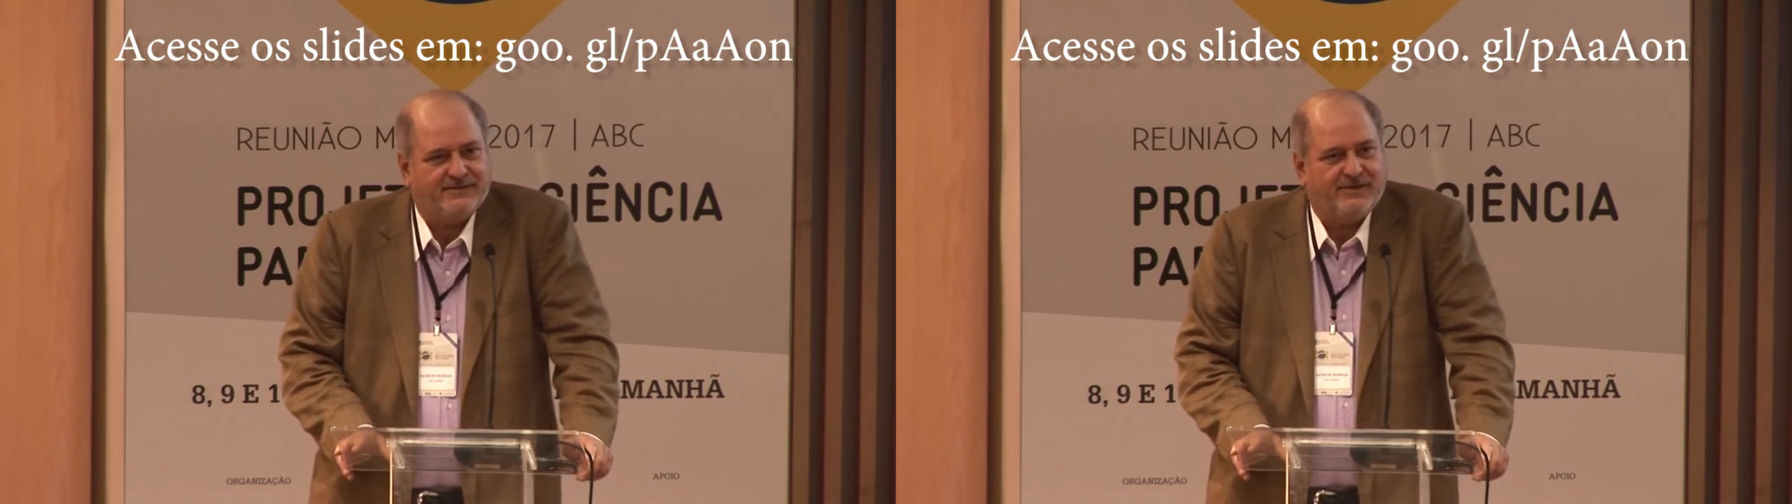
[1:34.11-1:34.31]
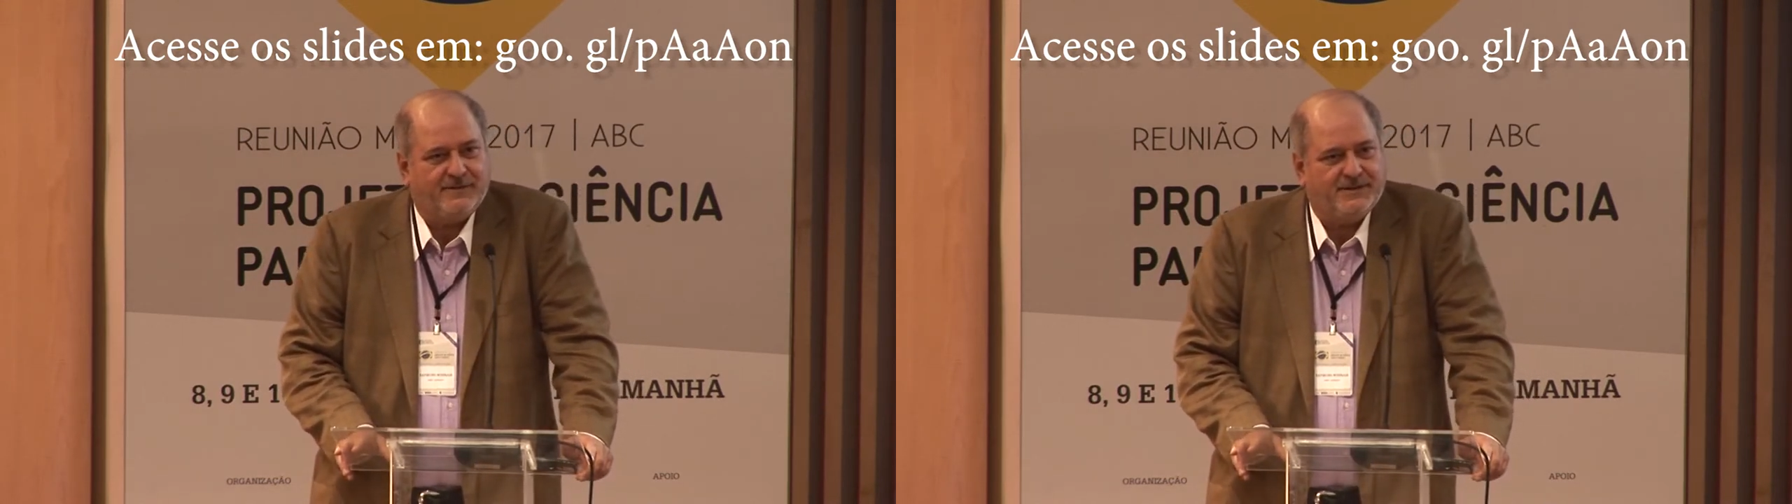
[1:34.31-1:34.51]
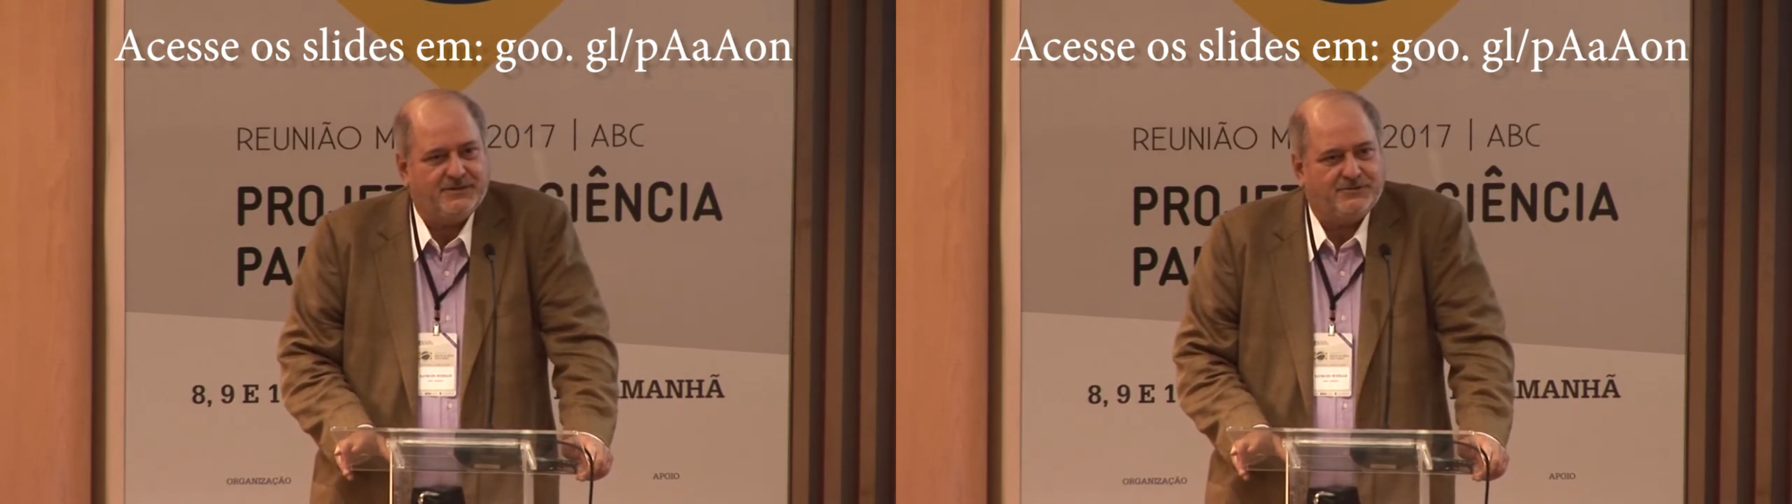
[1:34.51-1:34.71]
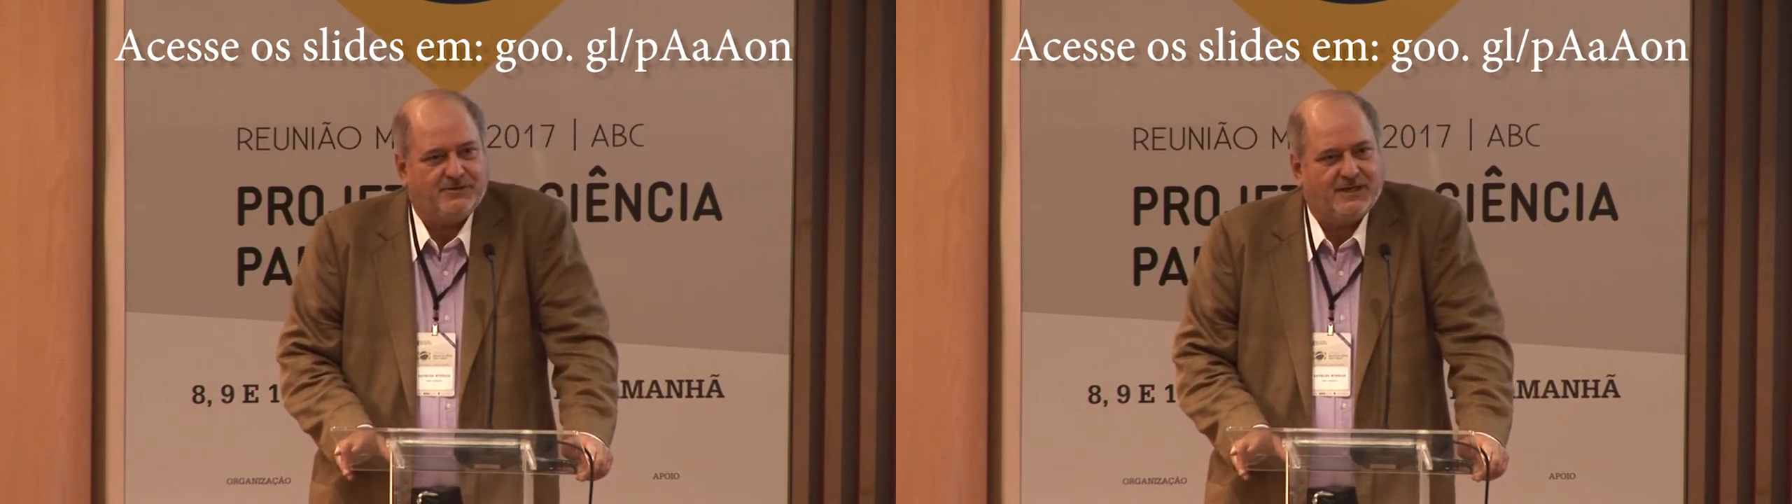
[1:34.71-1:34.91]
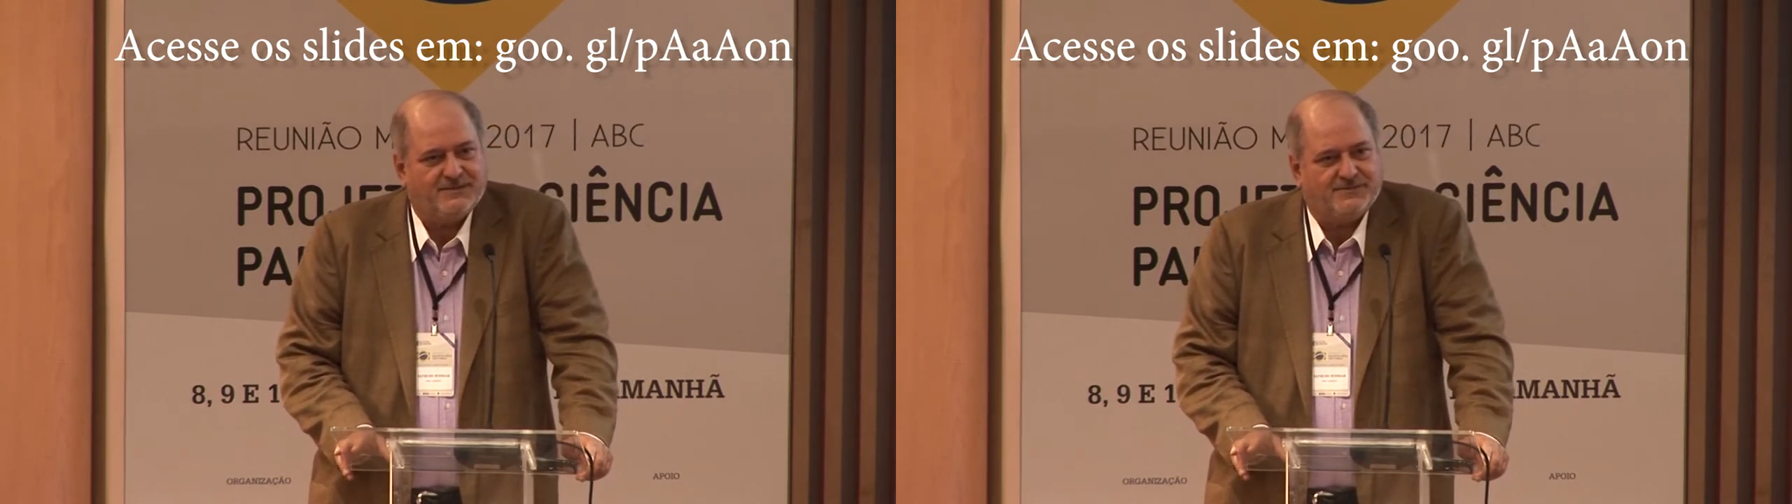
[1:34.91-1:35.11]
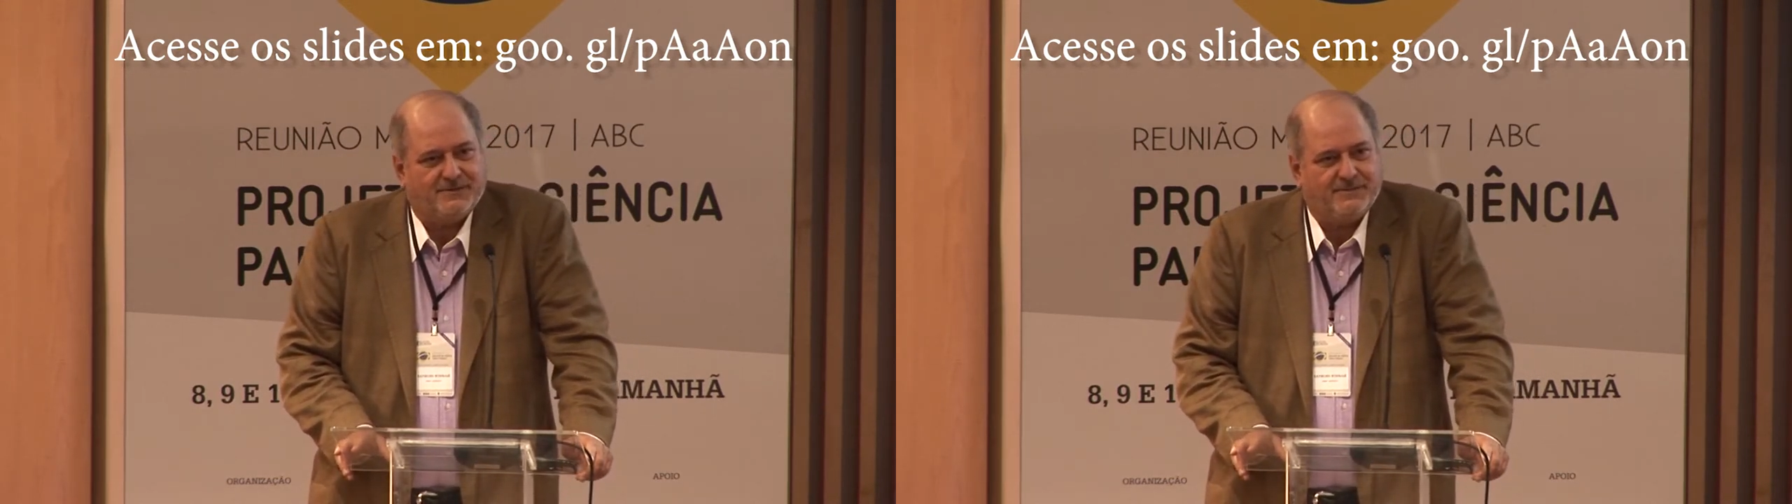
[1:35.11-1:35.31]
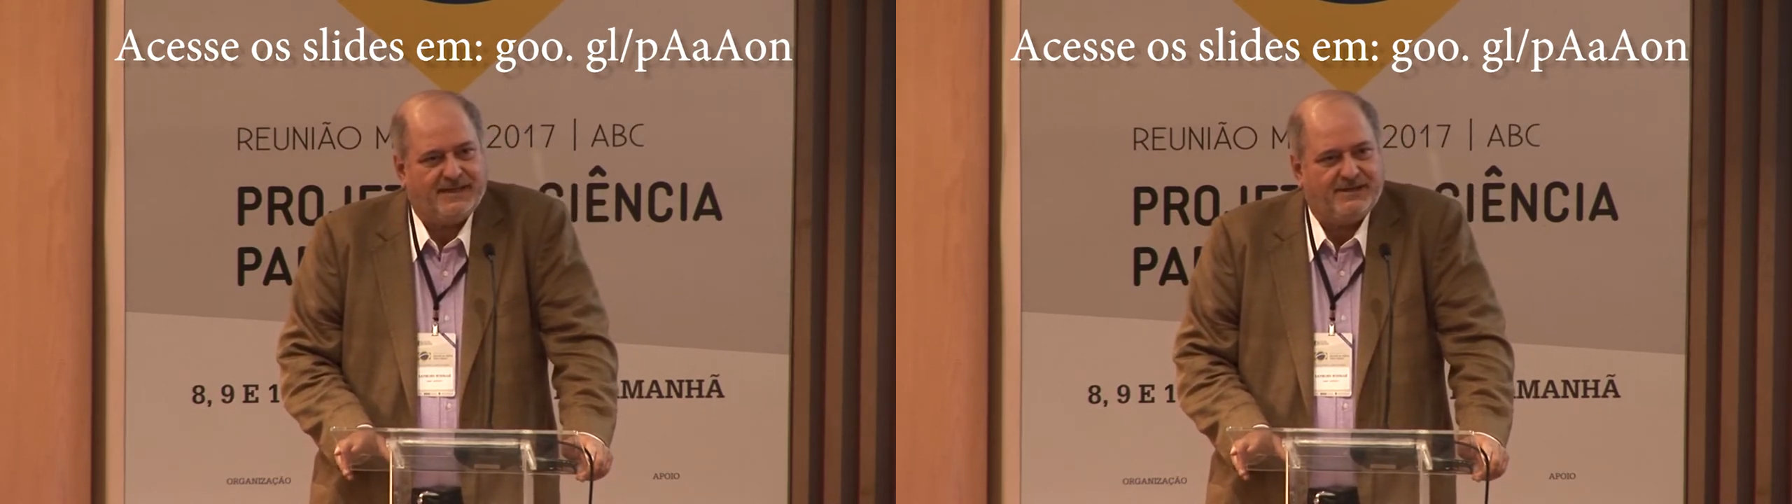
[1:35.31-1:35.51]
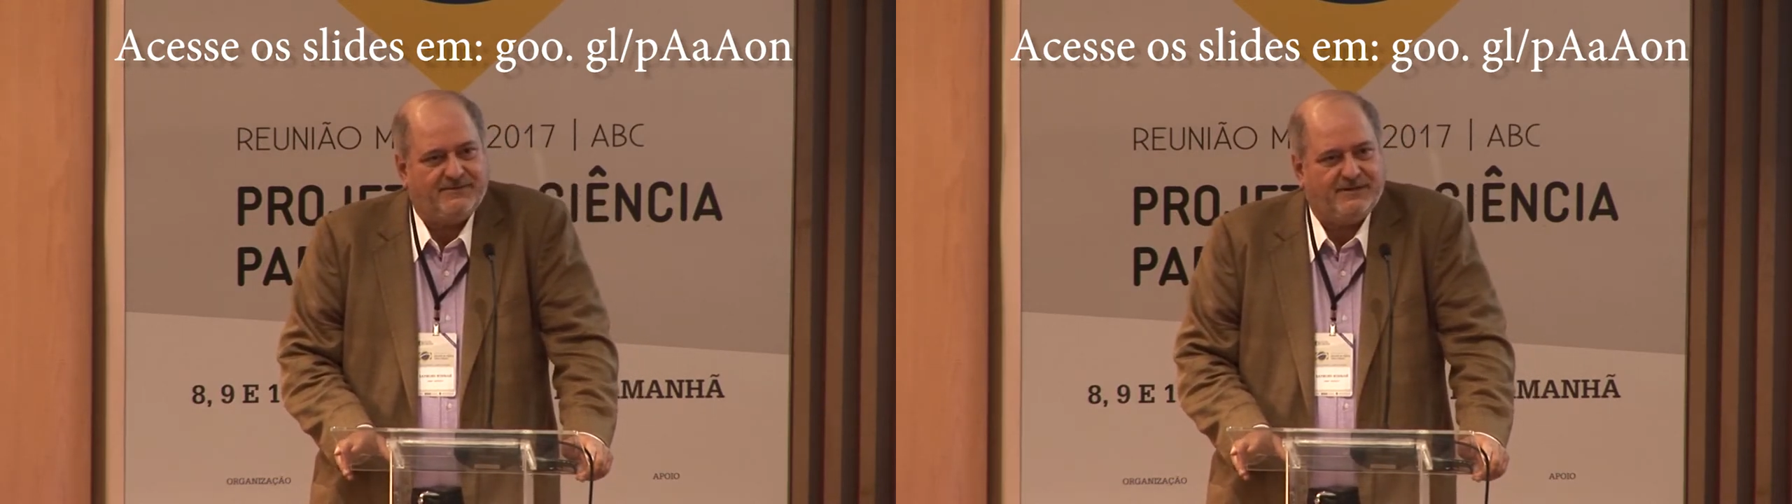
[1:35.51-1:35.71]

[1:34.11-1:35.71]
developing new drugs for many